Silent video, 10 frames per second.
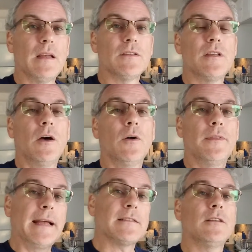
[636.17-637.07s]
So
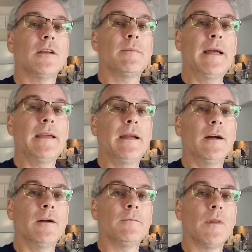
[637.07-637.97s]
that's a look at my
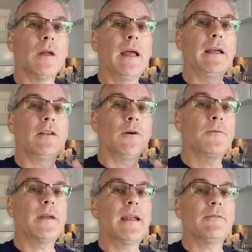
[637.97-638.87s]
gear, and don't
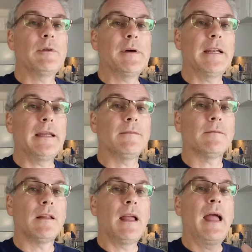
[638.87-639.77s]
forget everybody,
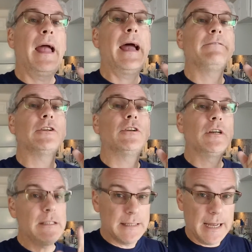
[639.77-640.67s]
have a
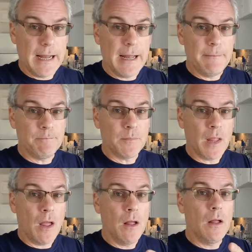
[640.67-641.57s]
good time
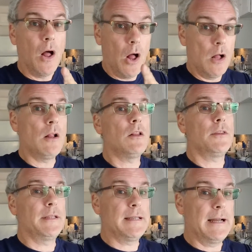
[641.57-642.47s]
all
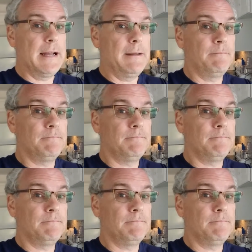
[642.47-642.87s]
the time.